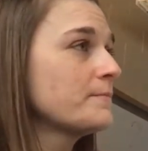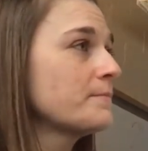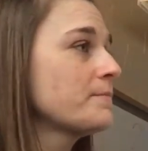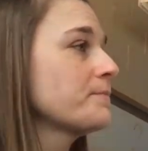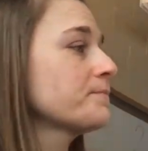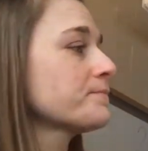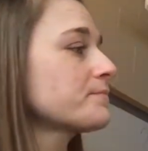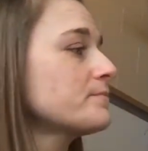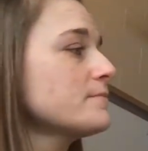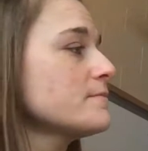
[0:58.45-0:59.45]

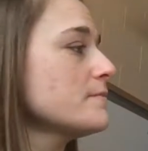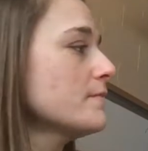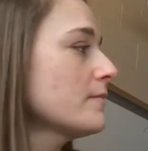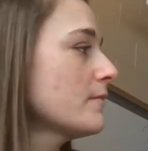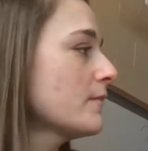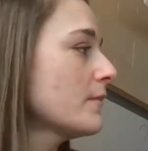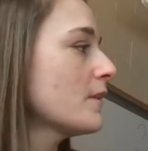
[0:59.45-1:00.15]
(silence)